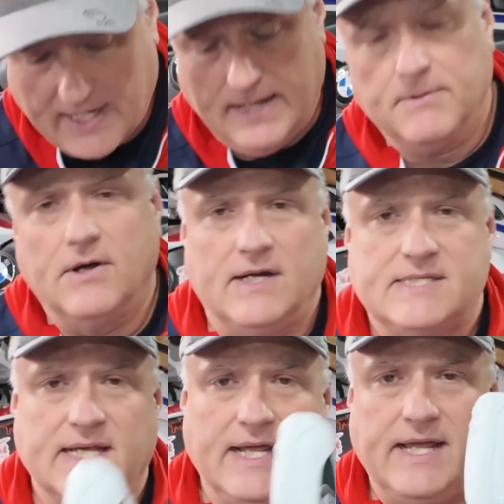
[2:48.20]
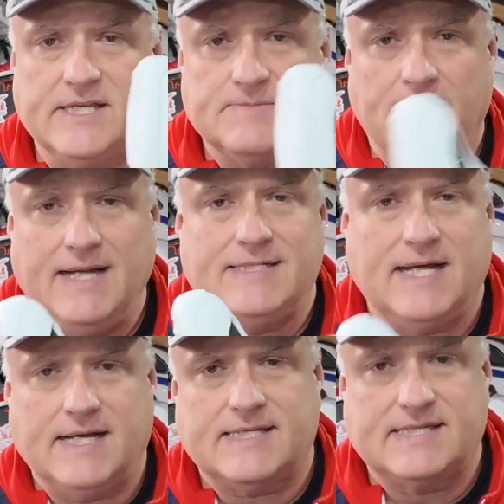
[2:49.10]
I'm going to say is my
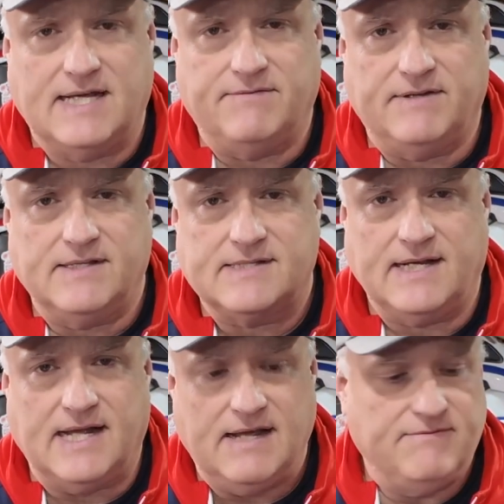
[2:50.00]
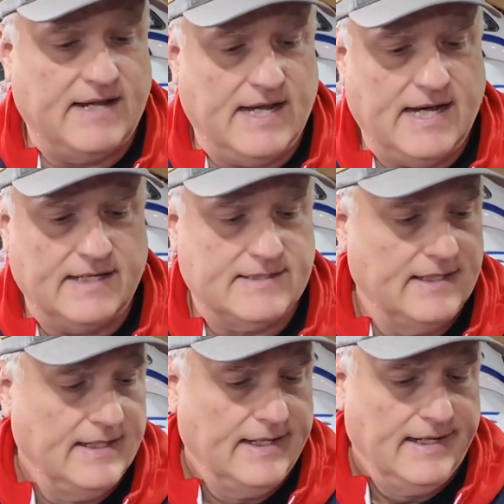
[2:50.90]
Tech 7s, and I've got,
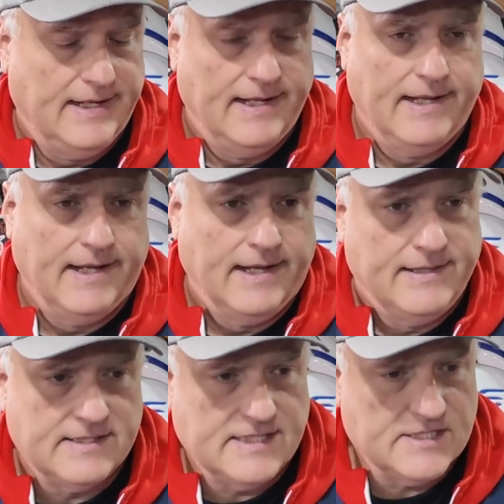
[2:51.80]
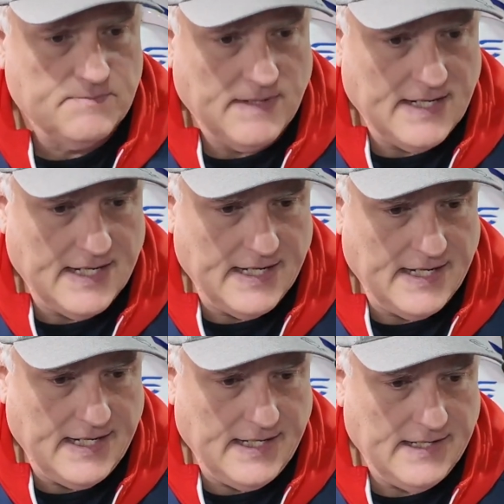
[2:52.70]
this is
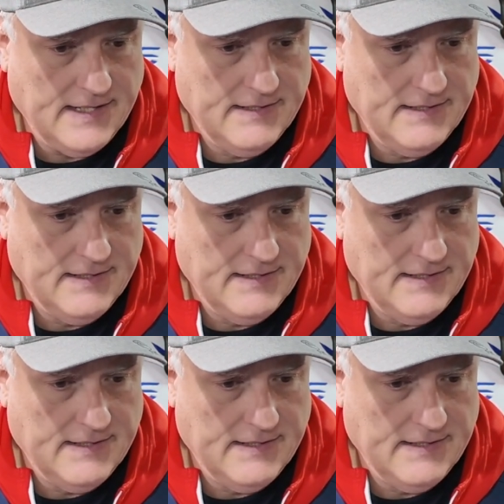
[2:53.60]
my